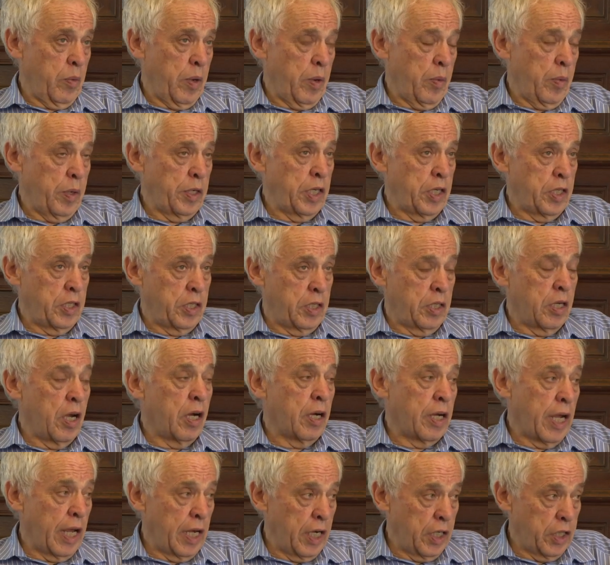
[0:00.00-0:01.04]
which is
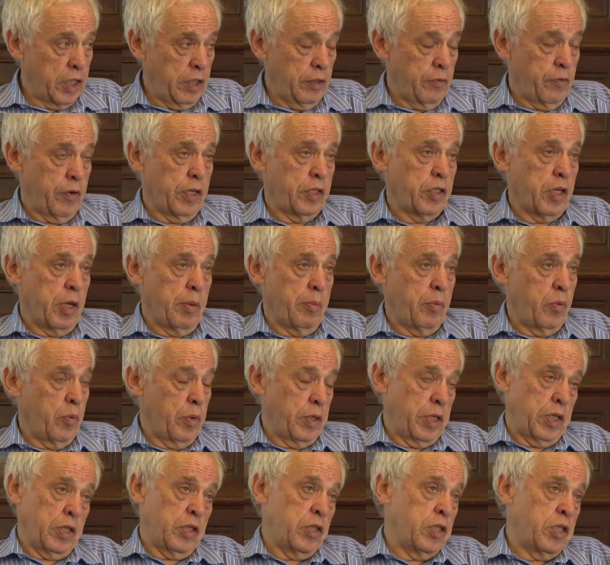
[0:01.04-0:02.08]
dark energy, for example,
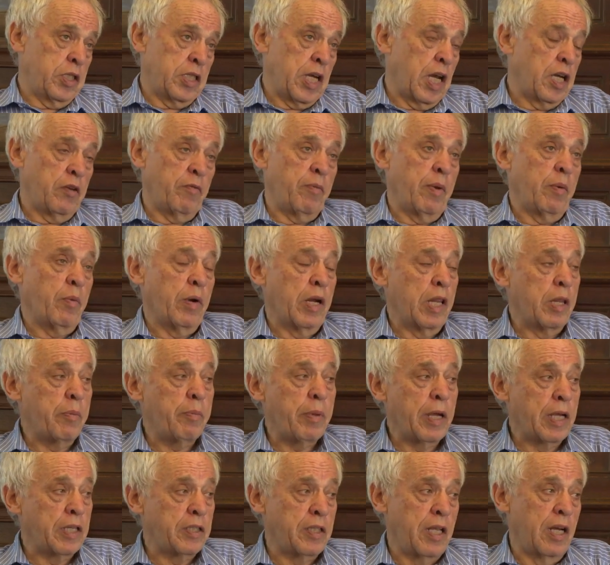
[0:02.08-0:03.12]
which is said to have been one of the
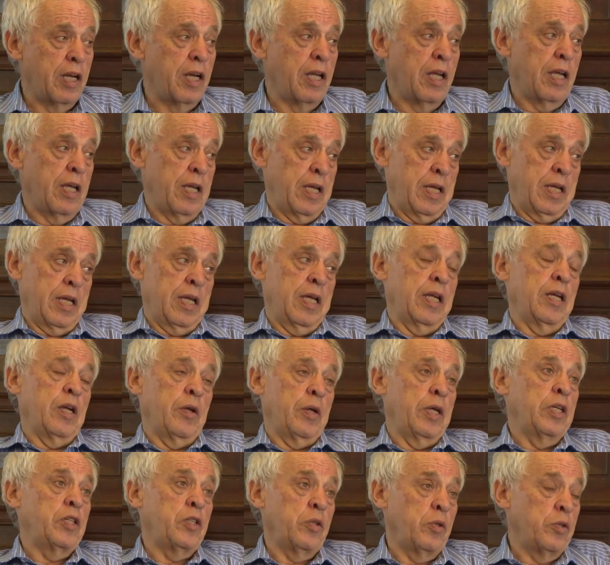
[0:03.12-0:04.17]
biggest in it, you know,
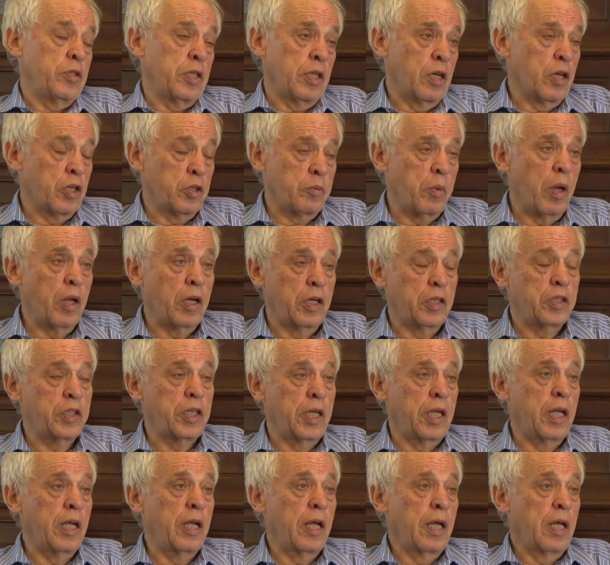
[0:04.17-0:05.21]
issues in
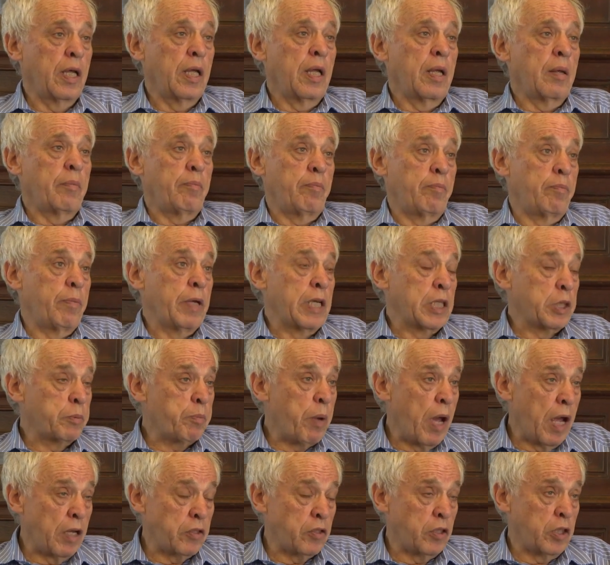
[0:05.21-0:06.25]
cosmology, biggest
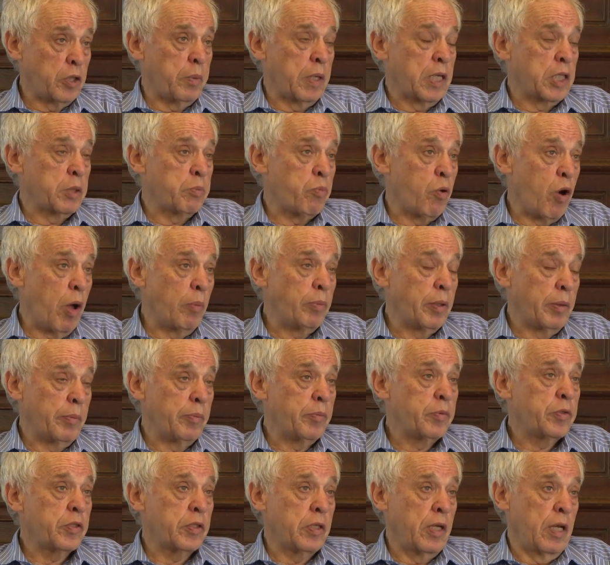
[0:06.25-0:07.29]
puzzles, biggest
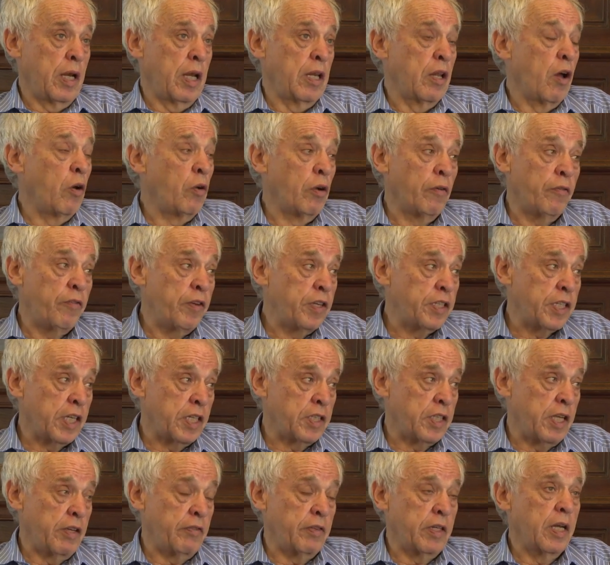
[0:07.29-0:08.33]
problems in the whole of
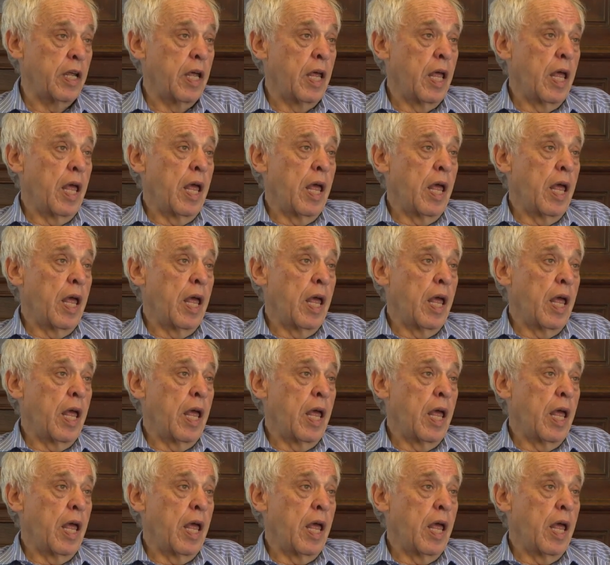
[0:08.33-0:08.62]
physics even.